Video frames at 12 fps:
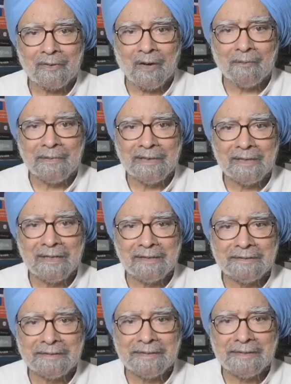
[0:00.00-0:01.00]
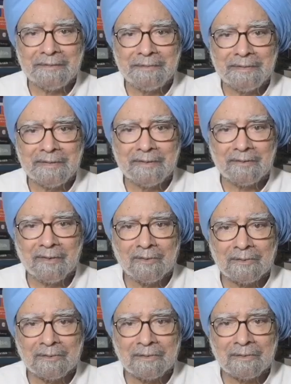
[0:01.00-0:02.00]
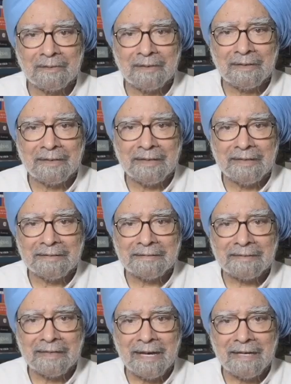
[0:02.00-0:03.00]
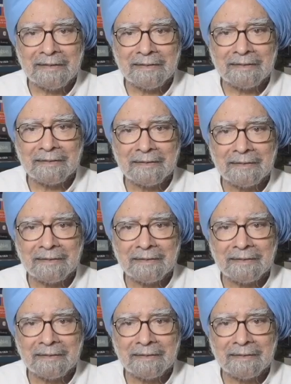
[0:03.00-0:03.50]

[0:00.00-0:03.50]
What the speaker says: Nominal GDP growth is at